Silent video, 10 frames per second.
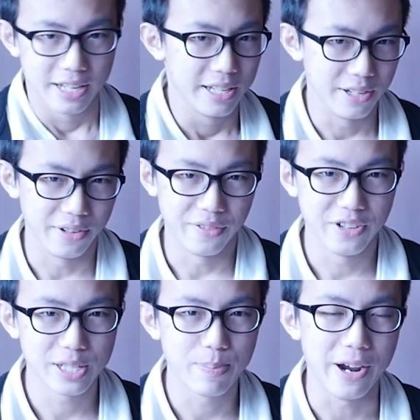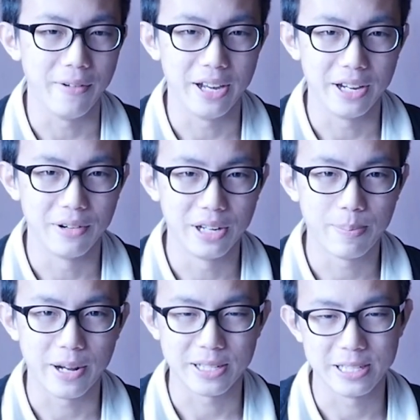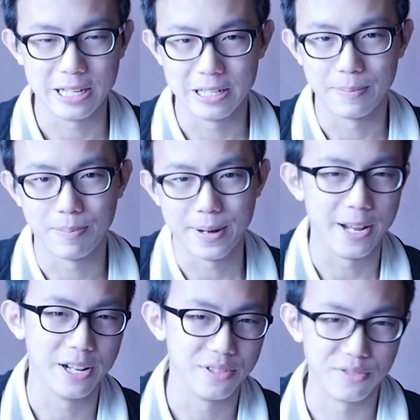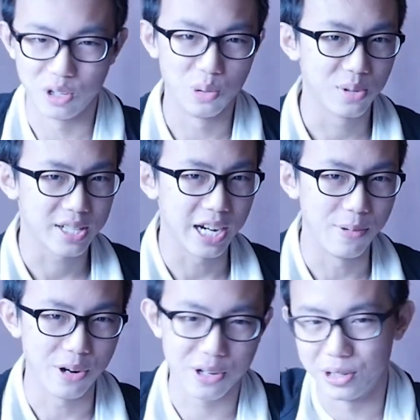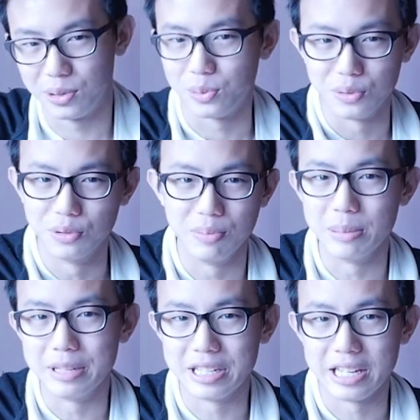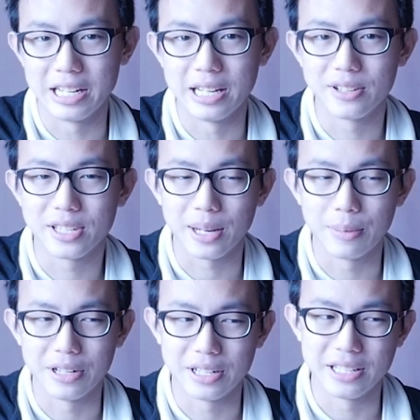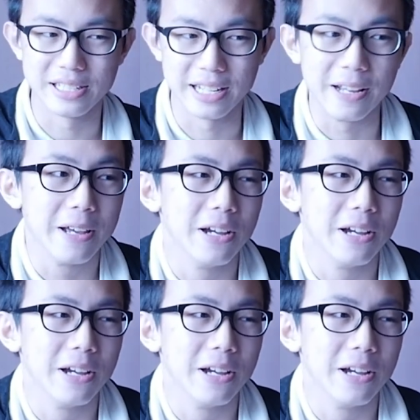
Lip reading: The first part when they're already passing the plans for Luke Skywalker to BB-8, that segment is like,